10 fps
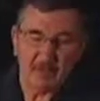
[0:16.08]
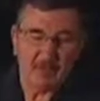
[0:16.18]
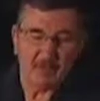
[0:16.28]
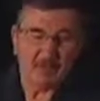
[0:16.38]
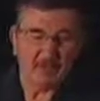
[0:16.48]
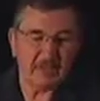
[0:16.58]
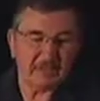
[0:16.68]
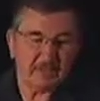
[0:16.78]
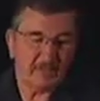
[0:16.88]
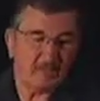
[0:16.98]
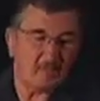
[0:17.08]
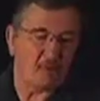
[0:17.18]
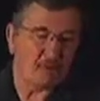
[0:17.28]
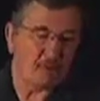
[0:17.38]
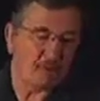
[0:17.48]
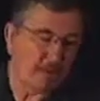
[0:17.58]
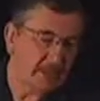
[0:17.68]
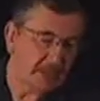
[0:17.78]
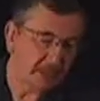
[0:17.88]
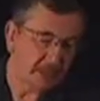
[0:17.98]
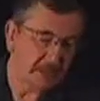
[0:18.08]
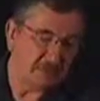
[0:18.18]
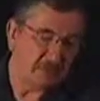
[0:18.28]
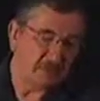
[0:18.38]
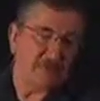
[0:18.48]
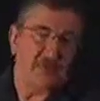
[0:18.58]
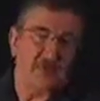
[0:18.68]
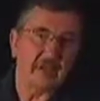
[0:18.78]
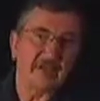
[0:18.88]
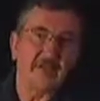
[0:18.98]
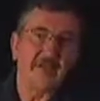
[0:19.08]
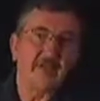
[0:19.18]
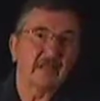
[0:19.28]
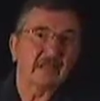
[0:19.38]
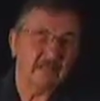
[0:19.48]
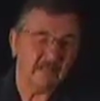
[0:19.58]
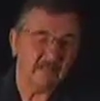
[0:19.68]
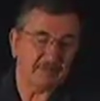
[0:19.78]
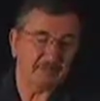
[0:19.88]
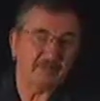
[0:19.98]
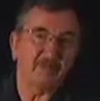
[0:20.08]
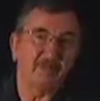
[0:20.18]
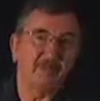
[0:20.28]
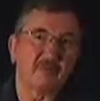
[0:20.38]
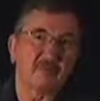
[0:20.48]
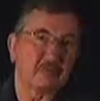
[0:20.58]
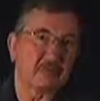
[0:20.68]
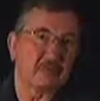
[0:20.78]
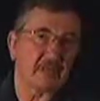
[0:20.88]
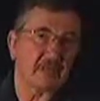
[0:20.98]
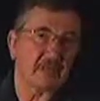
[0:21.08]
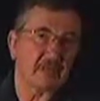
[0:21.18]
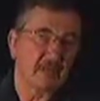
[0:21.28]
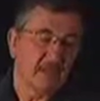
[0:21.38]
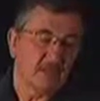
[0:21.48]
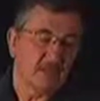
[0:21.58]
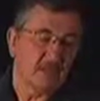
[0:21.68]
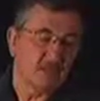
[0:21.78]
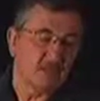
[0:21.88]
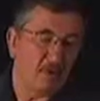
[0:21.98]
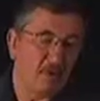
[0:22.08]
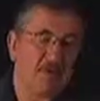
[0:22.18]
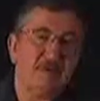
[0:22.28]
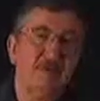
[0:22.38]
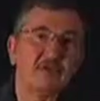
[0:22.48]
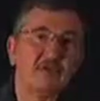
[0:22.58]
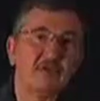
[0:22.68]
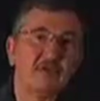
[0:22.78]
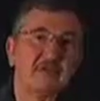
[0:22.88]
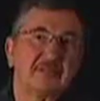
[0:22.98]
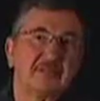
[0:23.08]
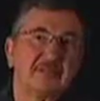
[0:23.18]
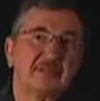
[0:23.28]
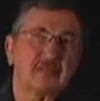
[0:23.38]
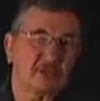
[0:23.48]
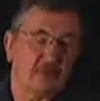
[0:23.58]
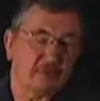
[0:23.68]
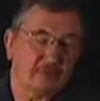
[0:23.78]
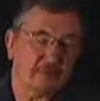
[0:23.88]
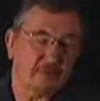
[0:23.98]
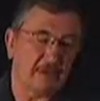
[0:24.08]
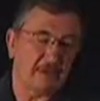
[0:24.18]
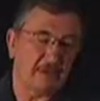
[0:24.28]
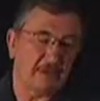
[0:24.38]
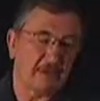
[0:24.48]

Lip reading: We've put in tap water and it appears to be clean. It's definitely suitable for drinking, but what will it do with the pesticides that you put in here?